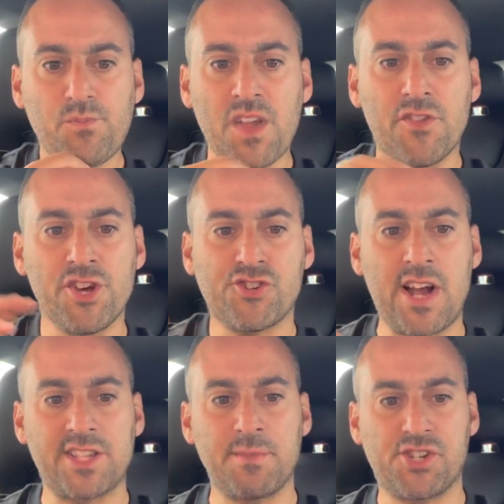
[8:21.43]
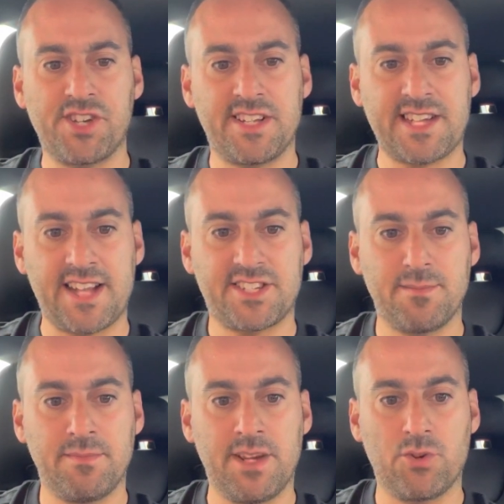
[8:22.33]
The transmission has had
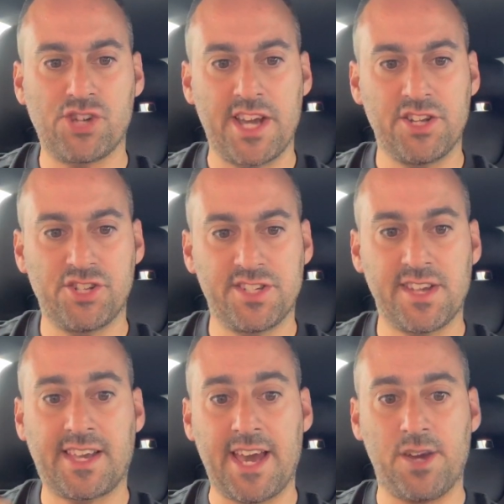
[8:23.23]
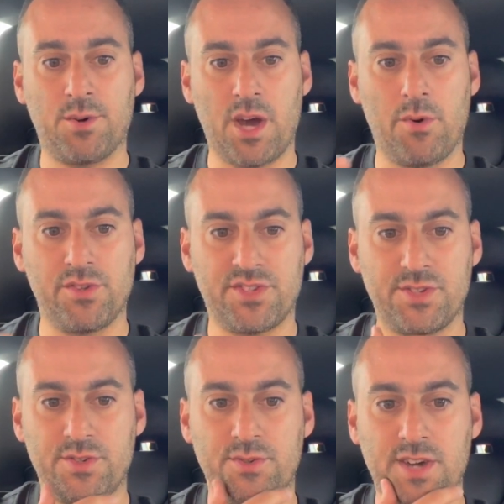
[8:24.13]
some little changes. Again, I'll go on
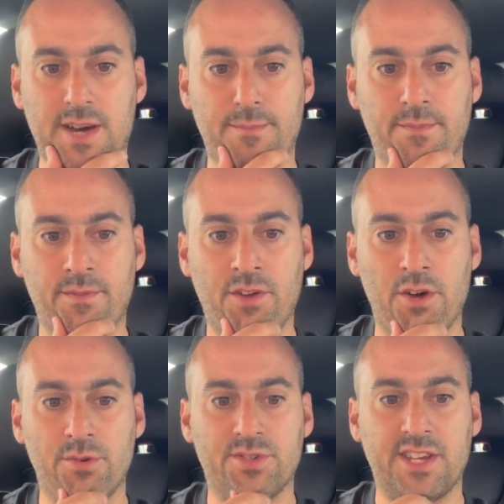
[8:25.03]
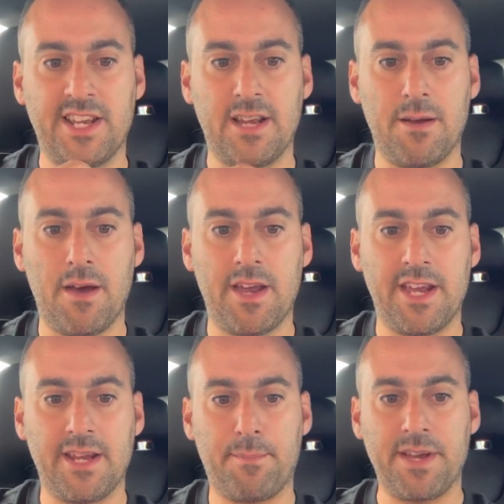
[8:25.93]
to those
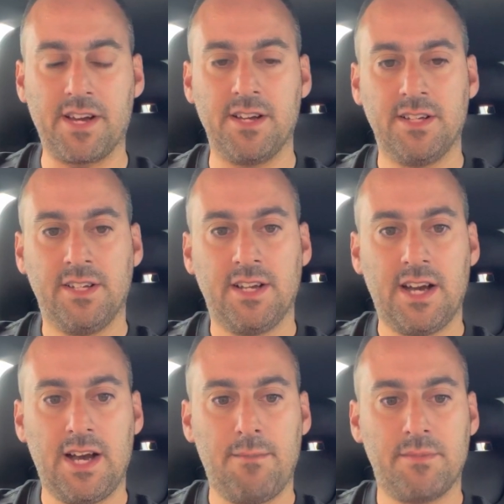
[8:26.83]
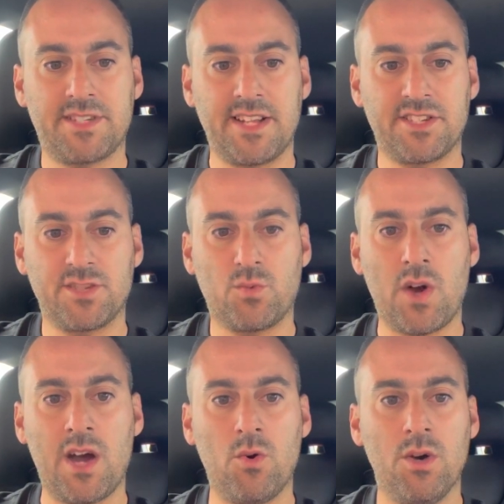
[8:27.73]
in a bigger sense as
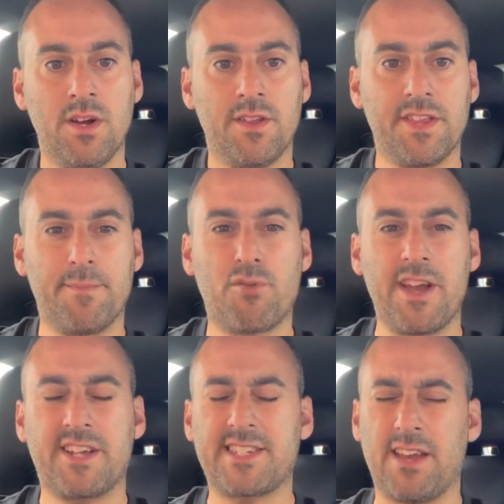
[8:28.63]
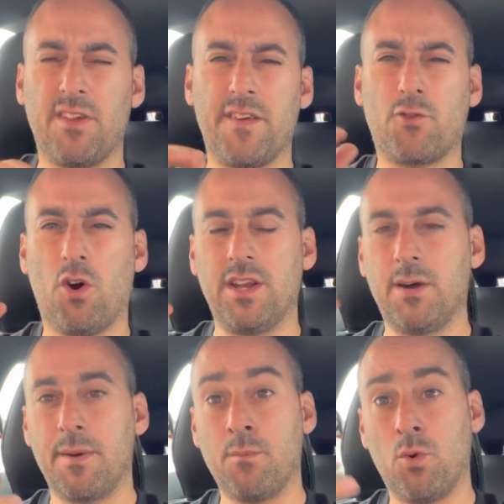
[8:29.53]
well. The brakes sound like they've got a
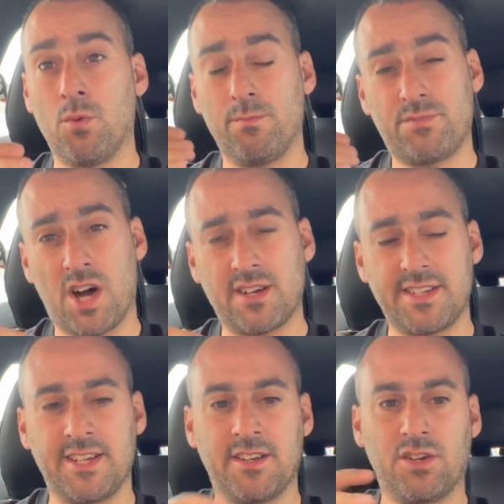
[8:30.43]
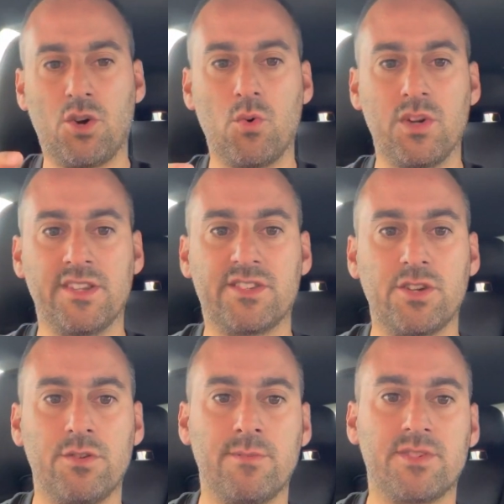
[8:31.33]
little bit more ducting and cooling
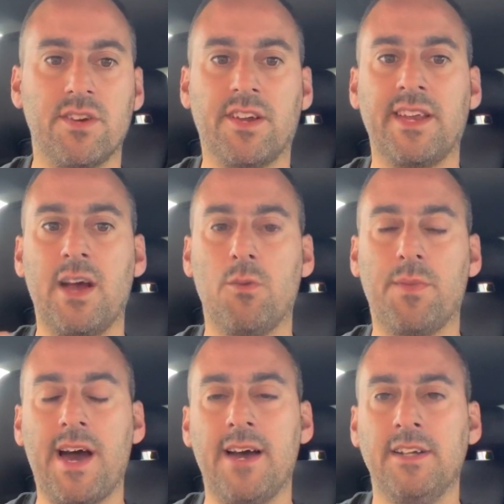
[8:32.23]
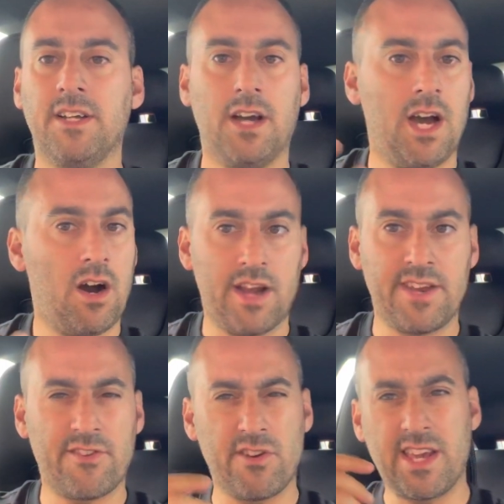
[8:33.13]
to them, so it can help that. I
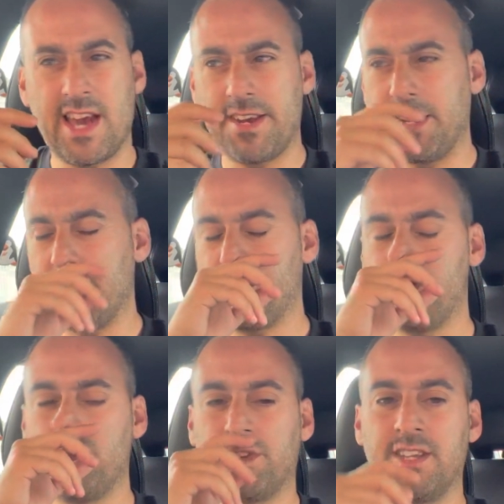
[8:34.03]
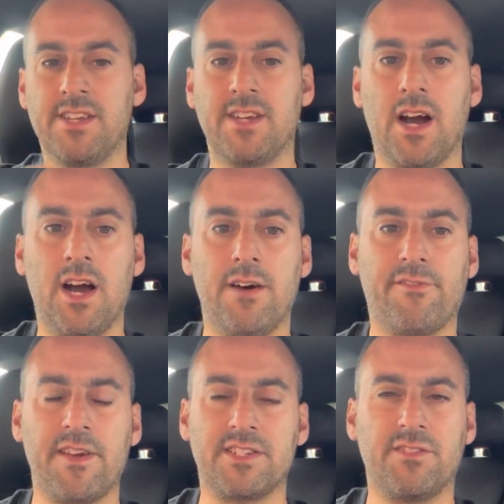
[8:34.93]
never really had an issue with the
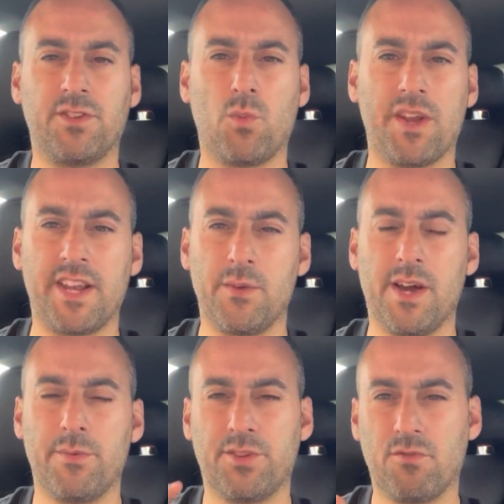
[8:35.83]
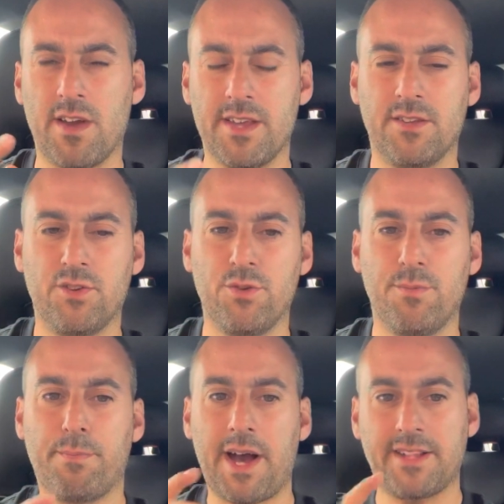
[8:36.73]
facelifted one anyway, with the great
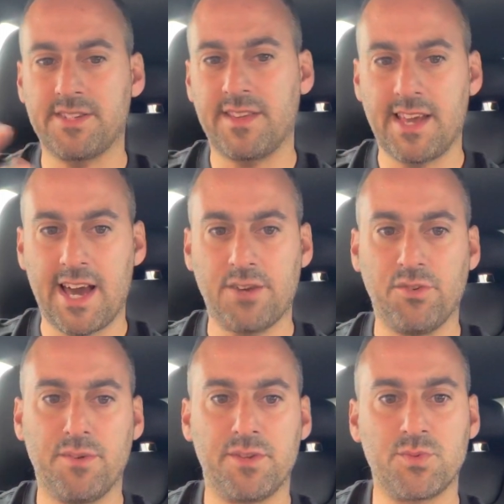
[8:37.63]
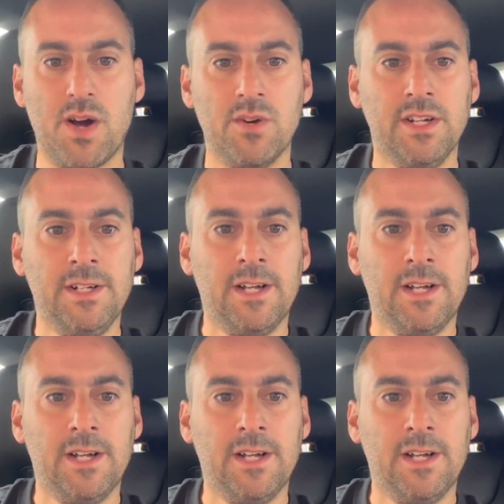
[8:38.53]
new pads that they had on them as well.